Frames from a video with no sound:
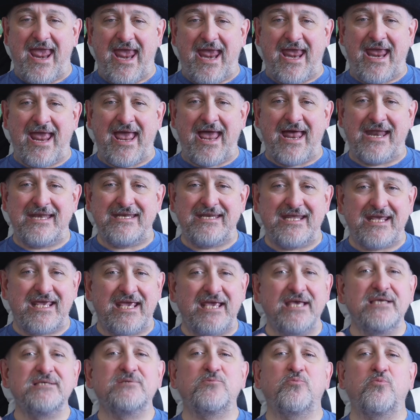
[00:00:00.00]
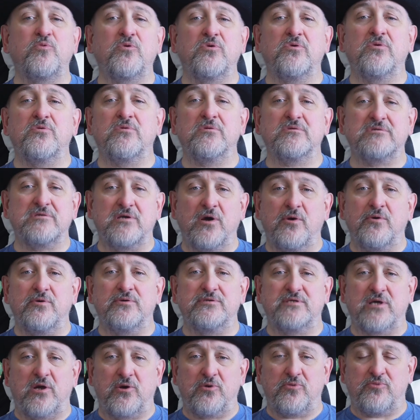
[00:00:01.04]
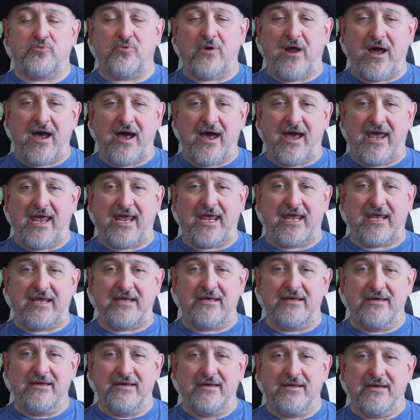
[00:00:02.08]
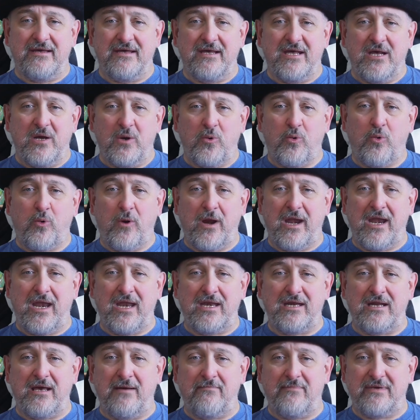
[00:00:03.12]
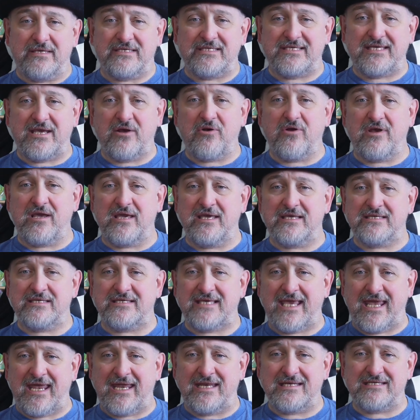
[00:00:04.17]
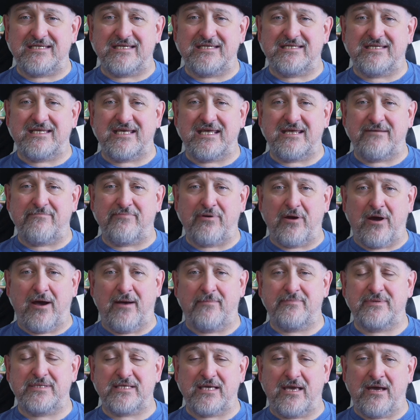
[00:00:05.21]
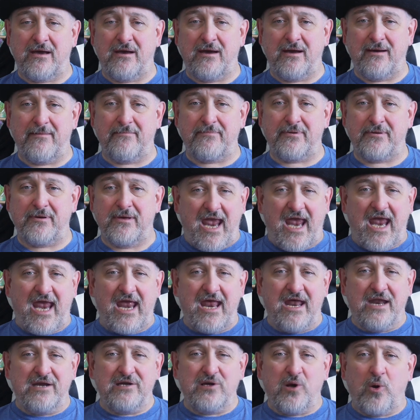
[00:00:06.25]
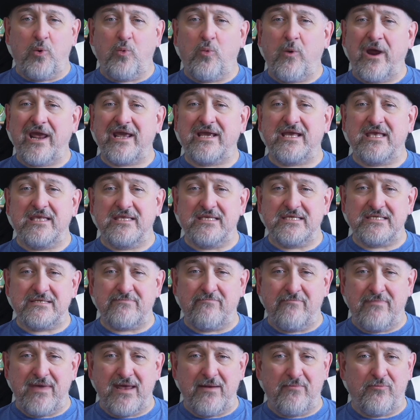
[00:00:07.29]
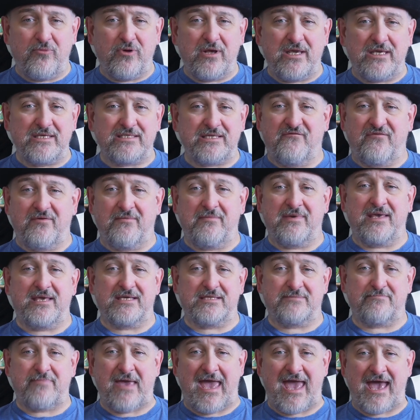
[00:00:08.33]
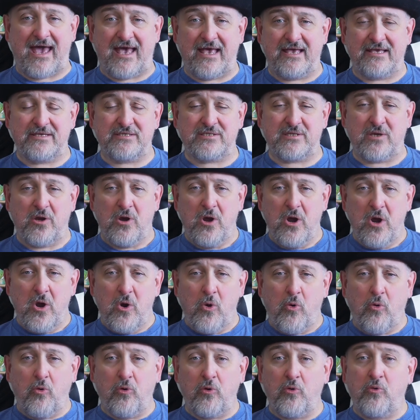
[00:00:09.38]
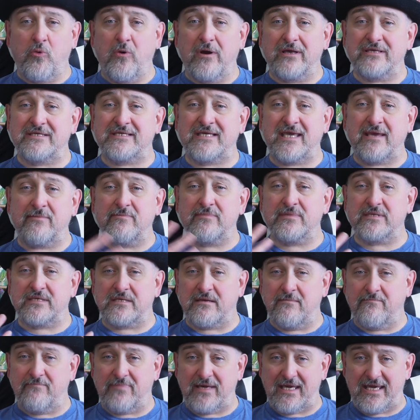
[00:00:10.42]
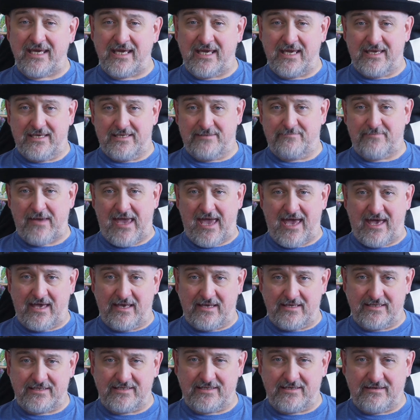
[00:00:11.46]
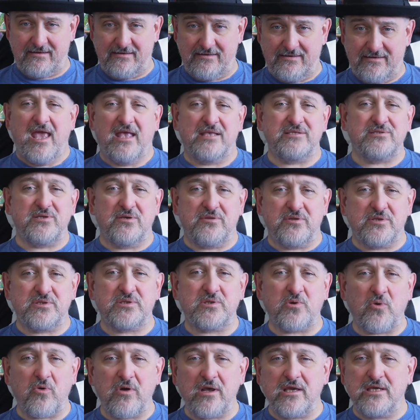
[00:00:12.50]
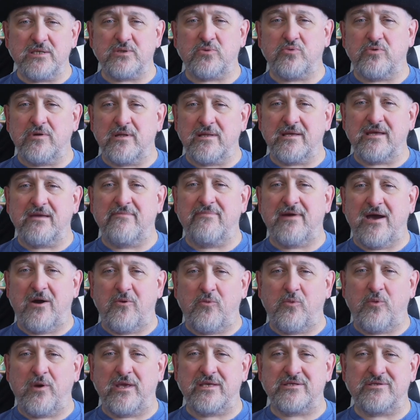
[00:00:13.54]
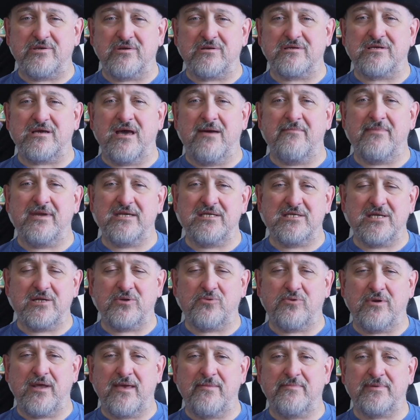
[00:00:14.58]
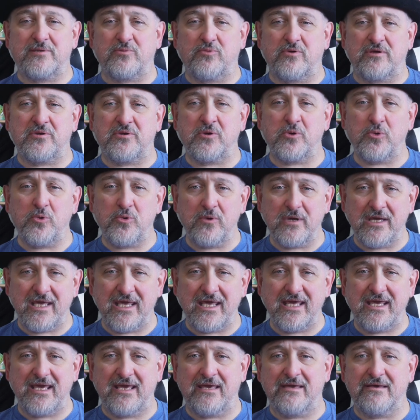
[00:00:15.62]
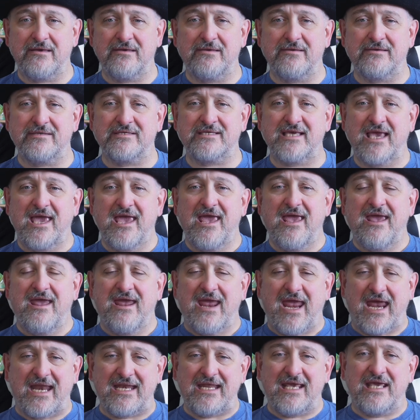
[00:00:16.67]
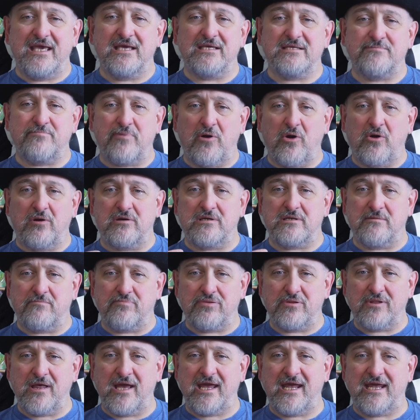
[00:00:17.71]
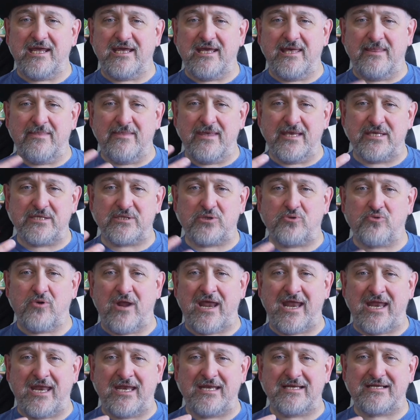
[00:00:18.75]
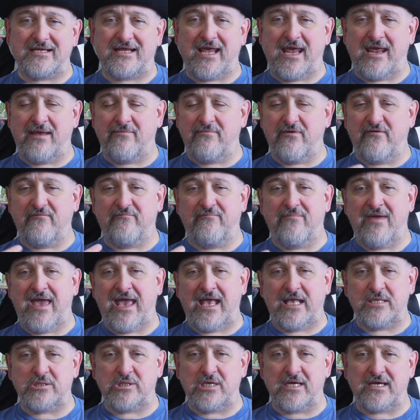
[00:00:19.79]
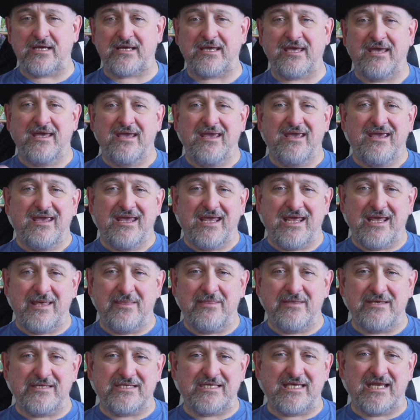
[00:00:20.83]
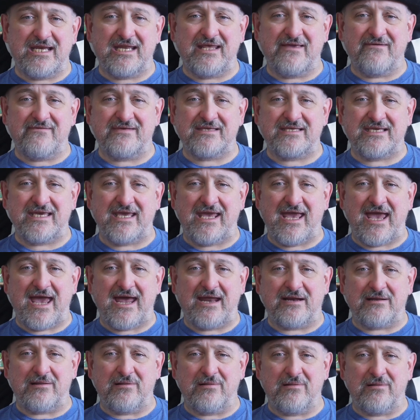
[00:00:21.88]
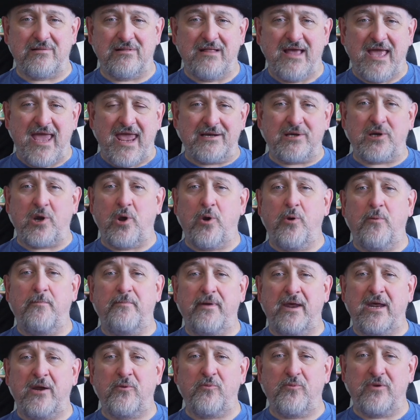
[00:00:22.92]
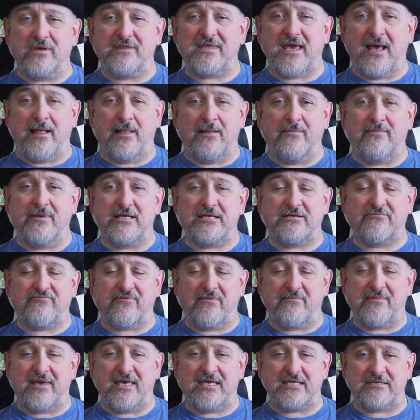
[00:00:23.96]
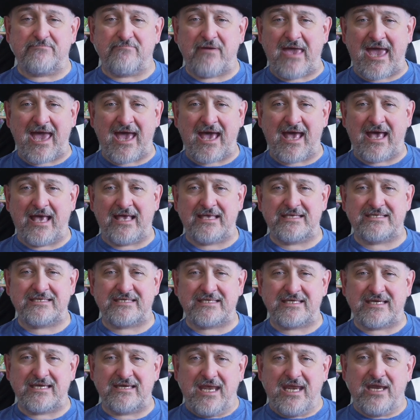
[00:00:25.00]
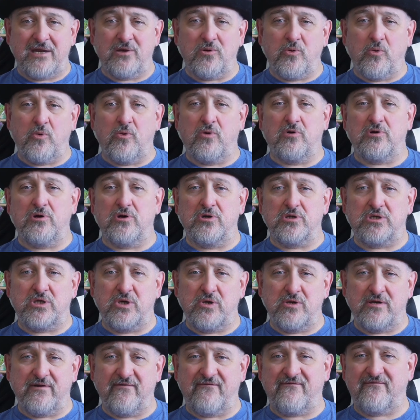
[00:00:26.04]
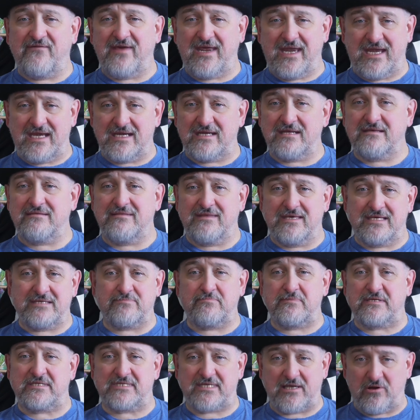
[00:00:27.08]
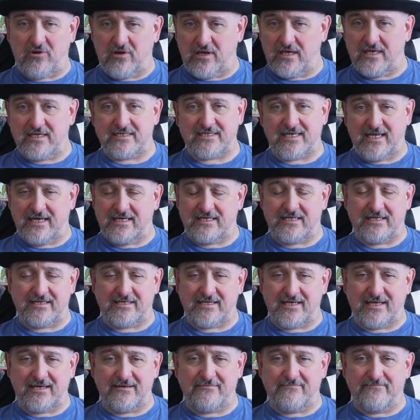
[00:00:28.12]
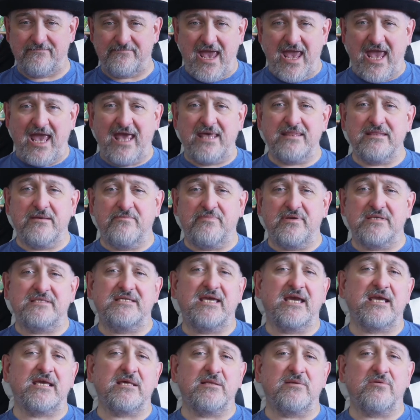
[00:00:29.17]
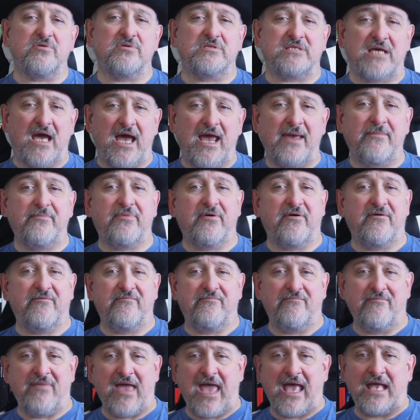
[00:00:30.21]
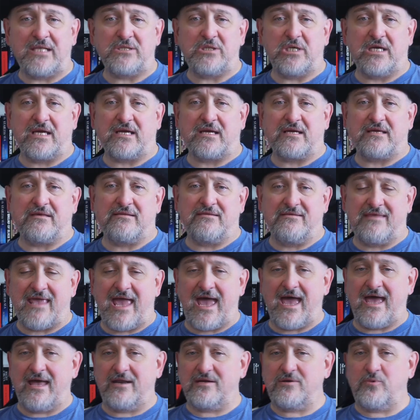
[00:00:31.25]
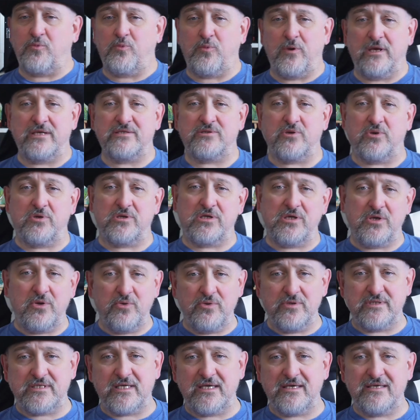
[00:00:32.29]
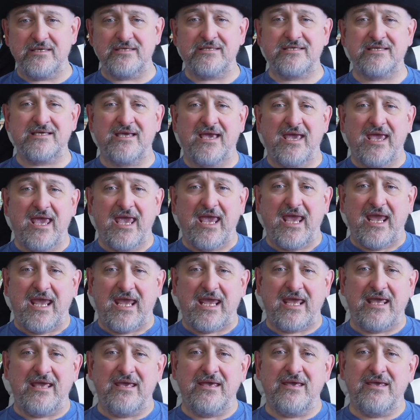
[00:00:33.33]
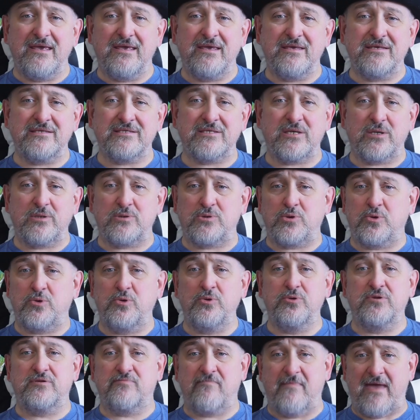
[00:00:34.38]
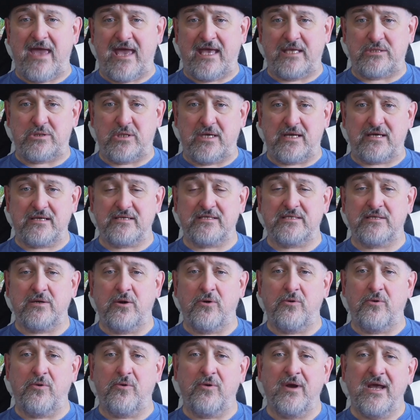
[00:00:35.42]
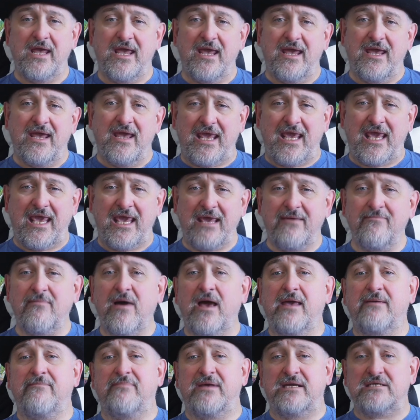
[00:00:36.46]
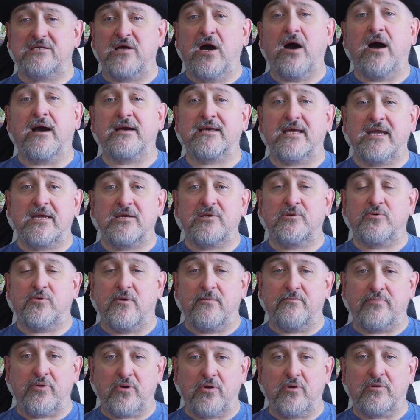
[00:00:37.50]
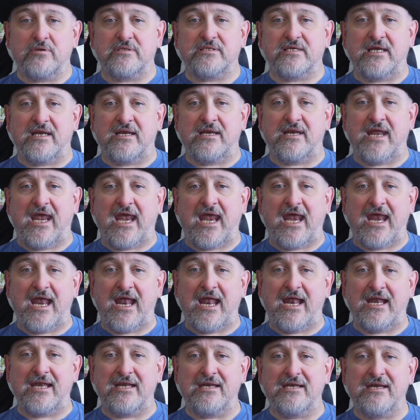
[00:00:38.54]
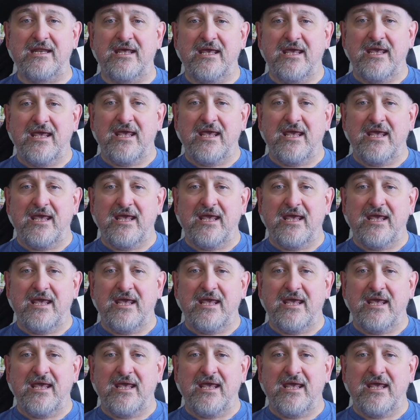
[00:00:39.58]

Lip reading: And his world goes awry when a mysterious entity pops up and awakens memories from his past, or what seems to be his past. And so the story is really about Wizard coming to grips who he is and his part to play in this grand game of magic in the city of Seattle, coping with elements from his past in order to defeat this mysterious entity. And the particular type of magic that Wizard uses is truth magic. So he might be talking to a person and